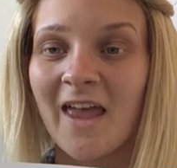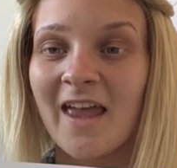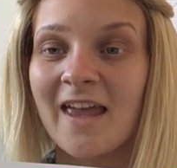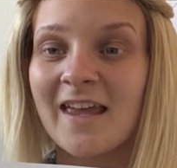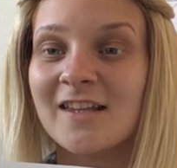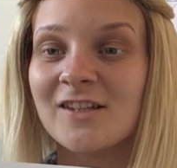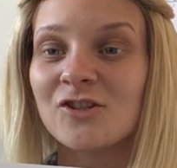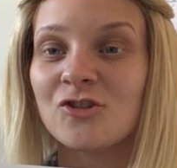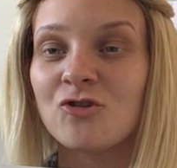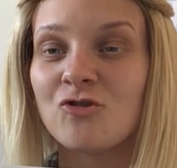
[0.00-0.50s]

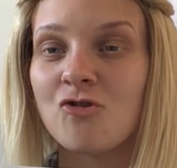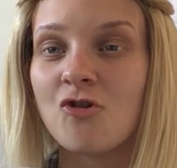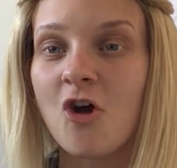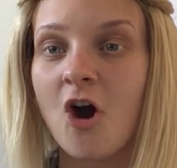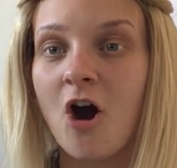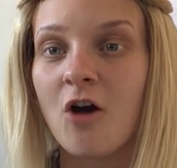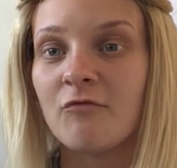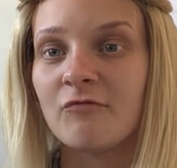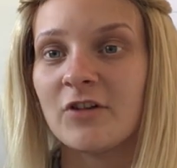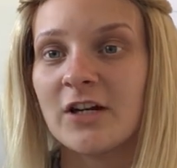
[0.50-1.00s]
It's
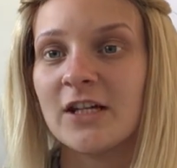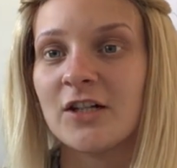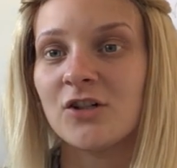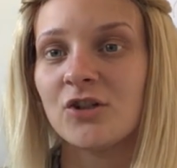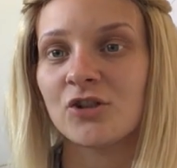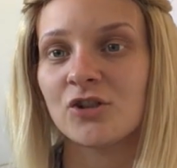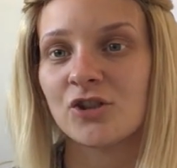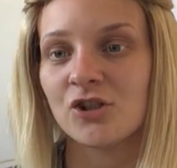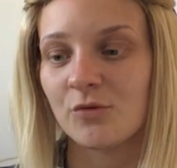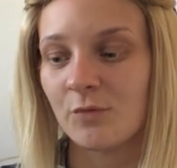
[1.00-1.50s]
not
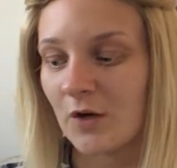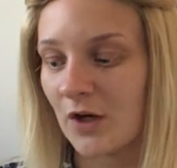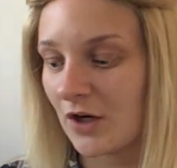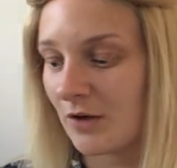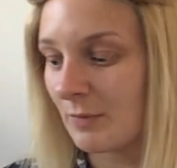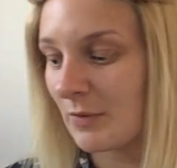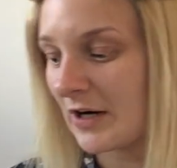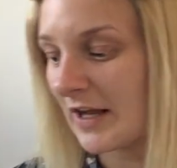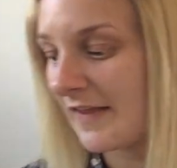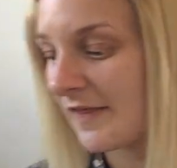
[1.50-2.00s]
real, so we're going
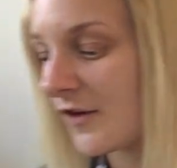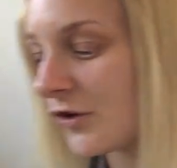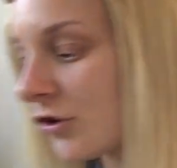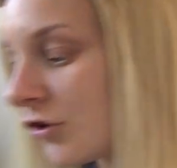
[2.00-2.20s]
to put it in the